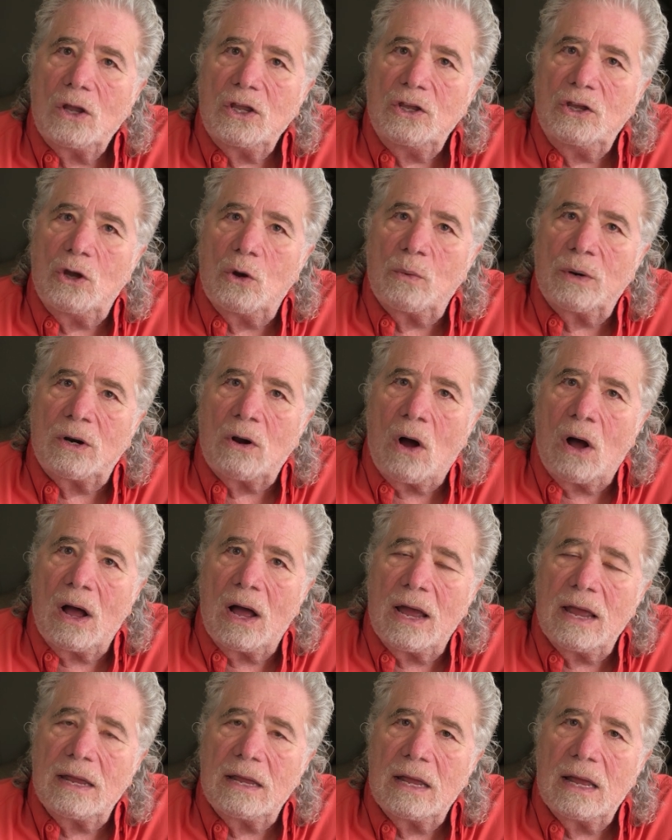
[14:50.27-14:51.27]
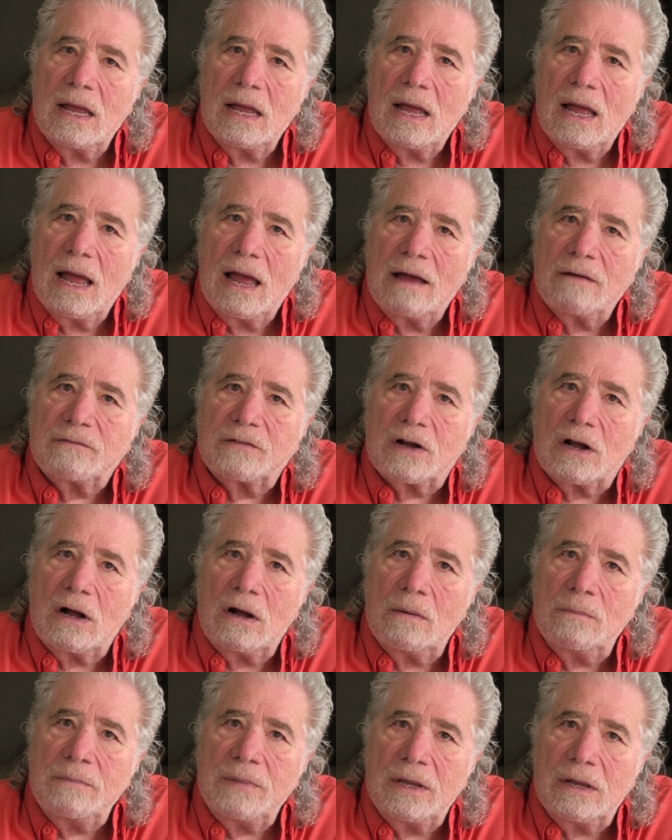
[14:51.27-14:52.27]
You and I have
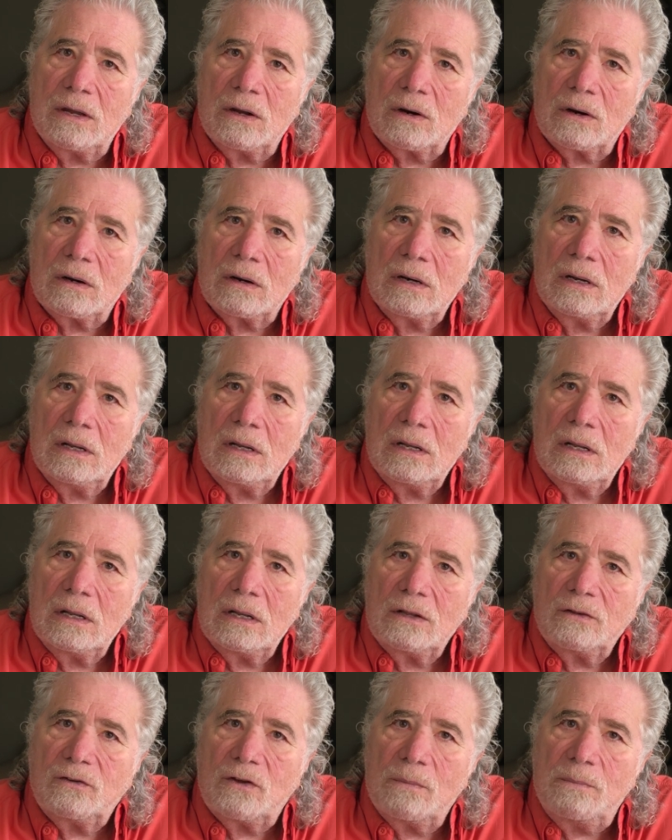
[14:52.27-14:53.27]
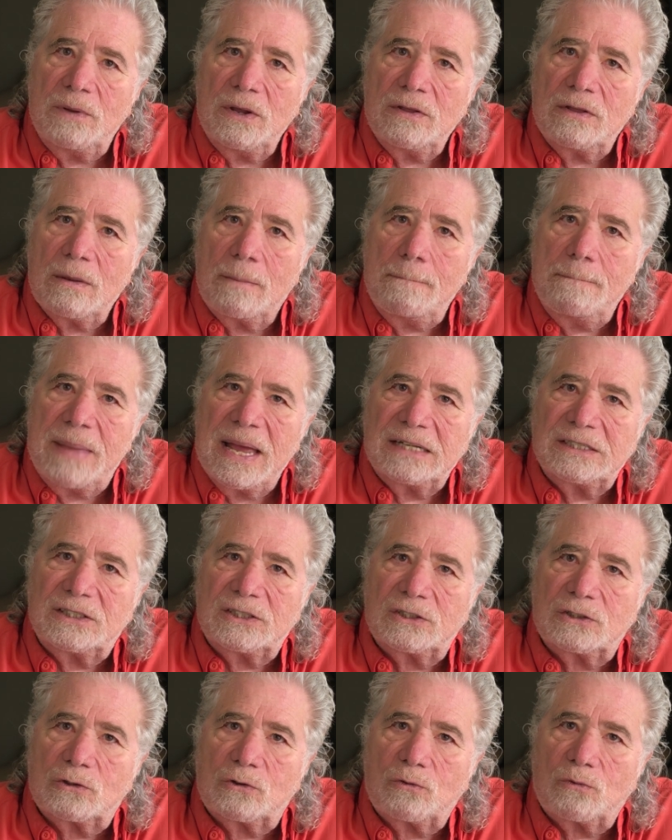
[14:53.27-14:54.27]
come here to be the
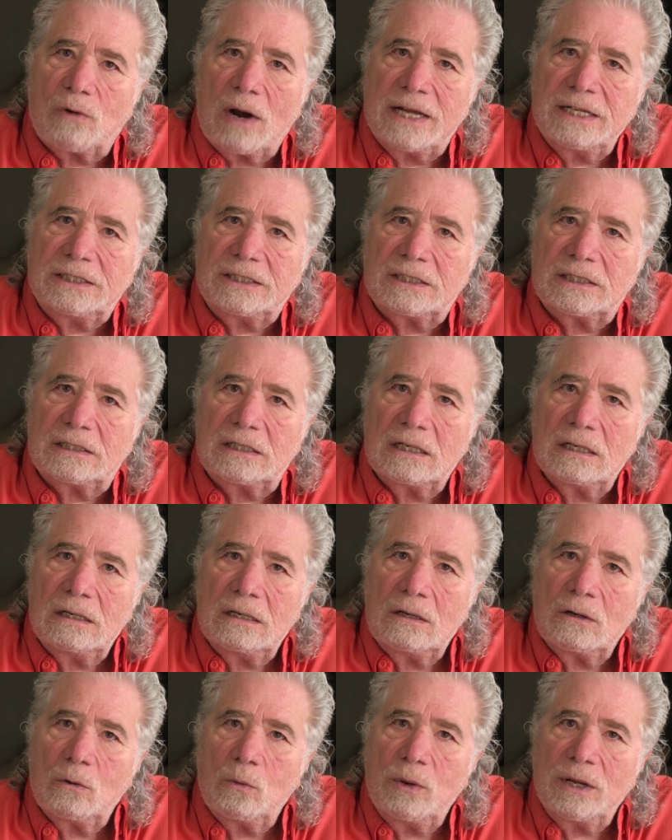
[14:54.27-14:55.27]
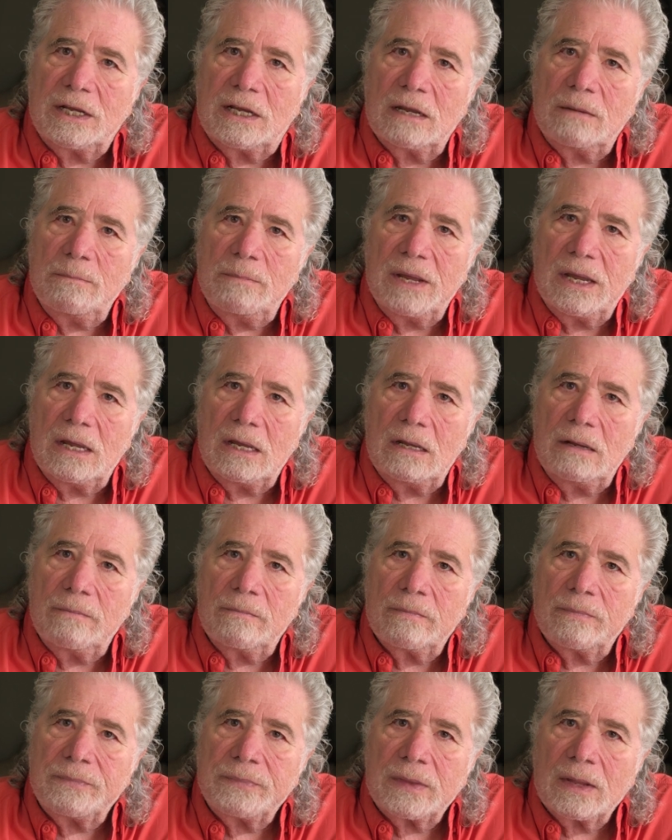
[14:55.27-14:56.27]
best Christ we can be.
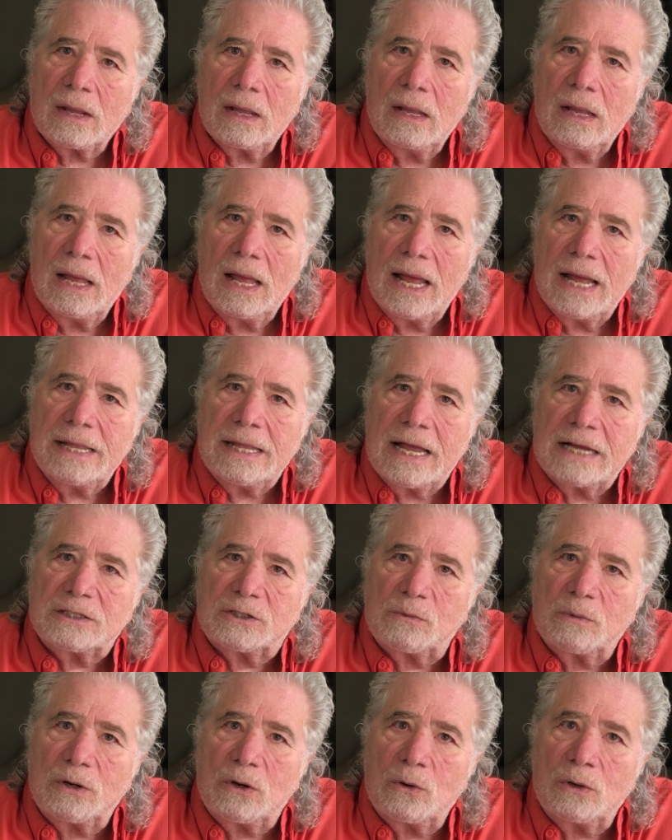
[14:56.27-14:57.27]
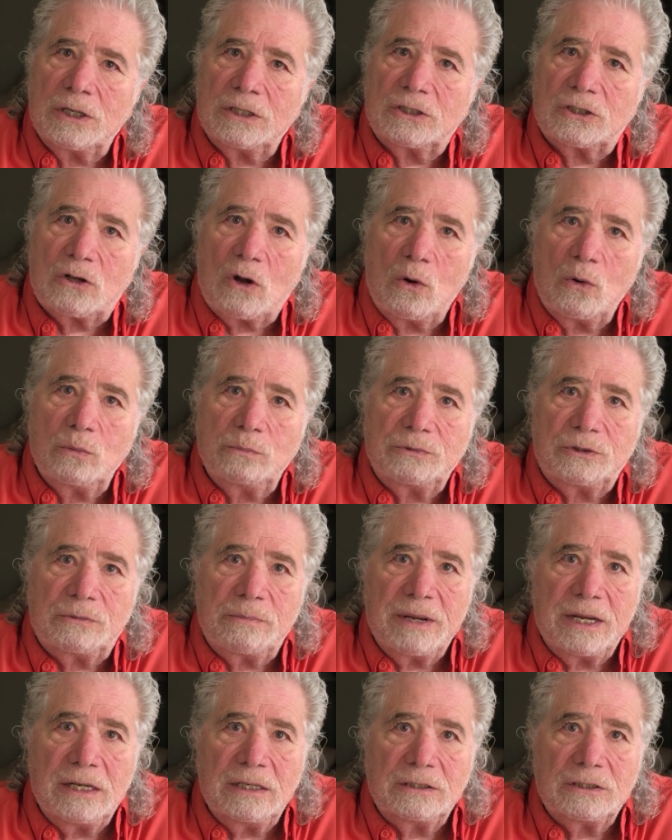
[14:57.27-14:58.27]
And that's what Ernest Holmes
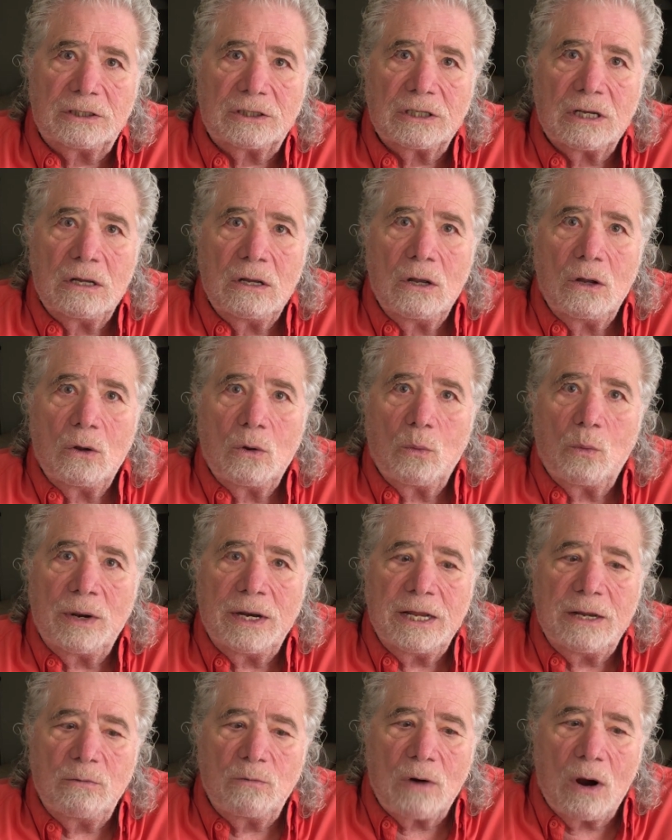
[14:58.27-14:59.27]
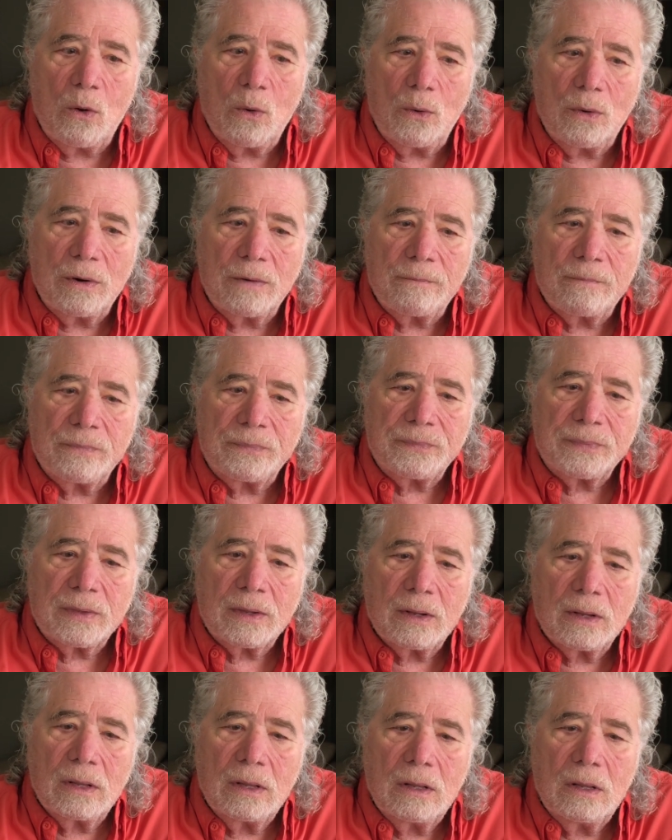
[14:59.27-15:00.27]
means when he wrote,
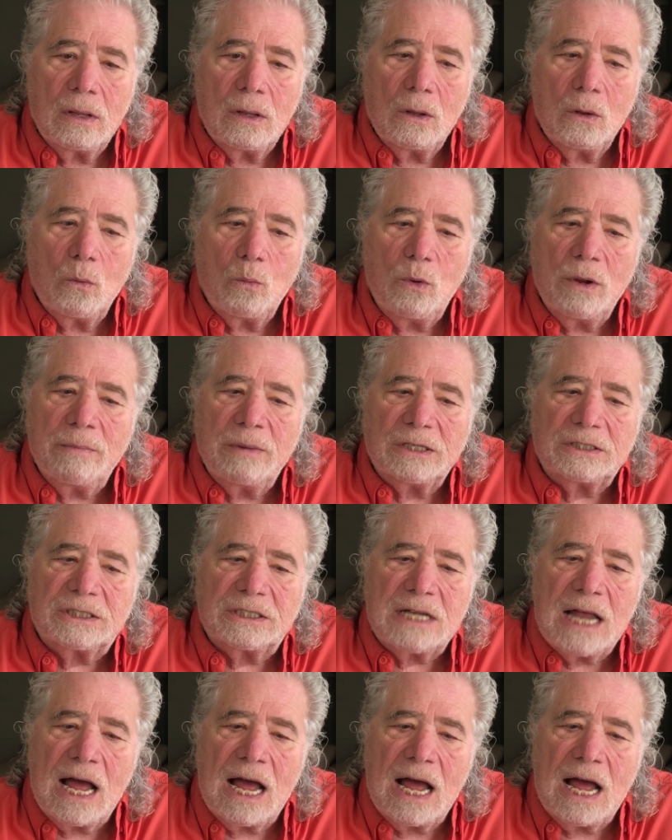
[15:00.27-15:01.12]
We must